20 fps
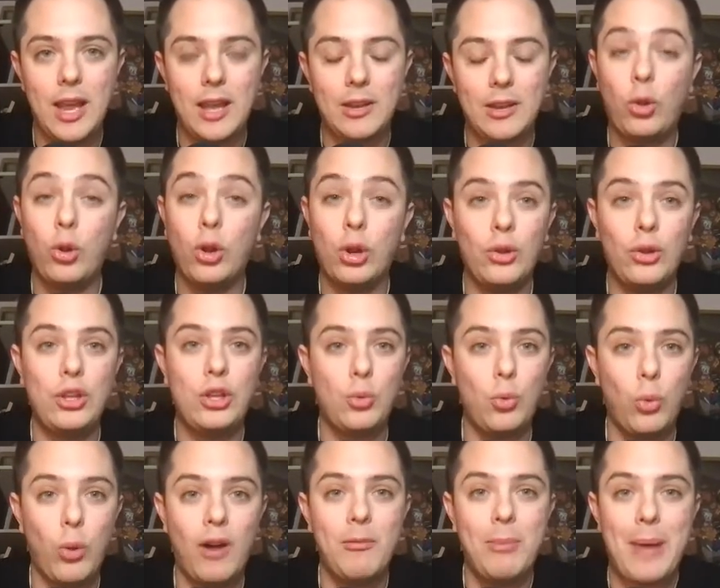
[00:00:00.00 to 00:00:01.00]
And clearly
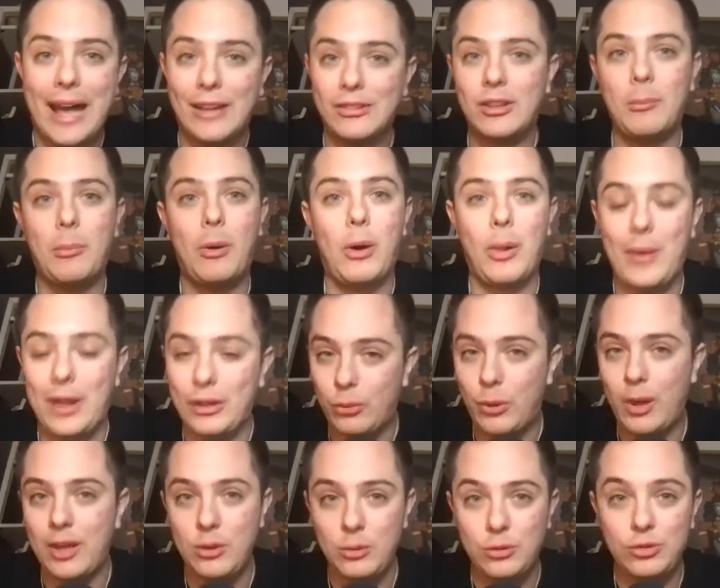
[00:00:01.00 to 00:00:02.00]
you love basketball, and that's
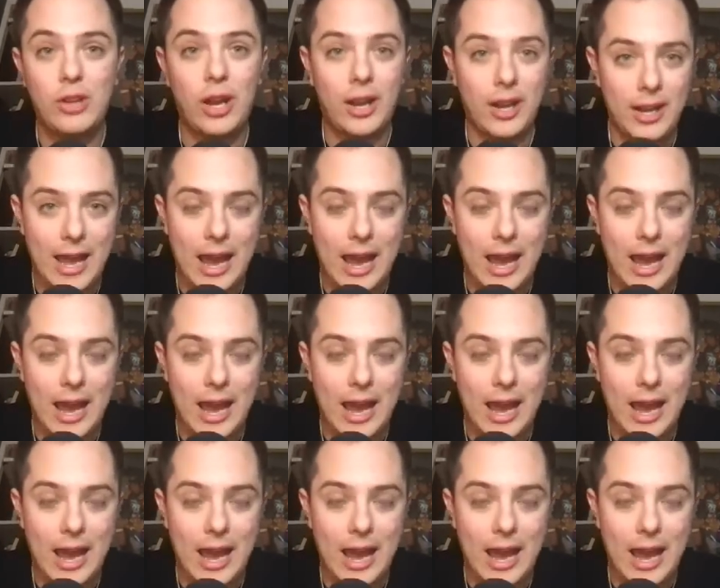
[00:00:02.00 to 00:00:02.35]
why you stuck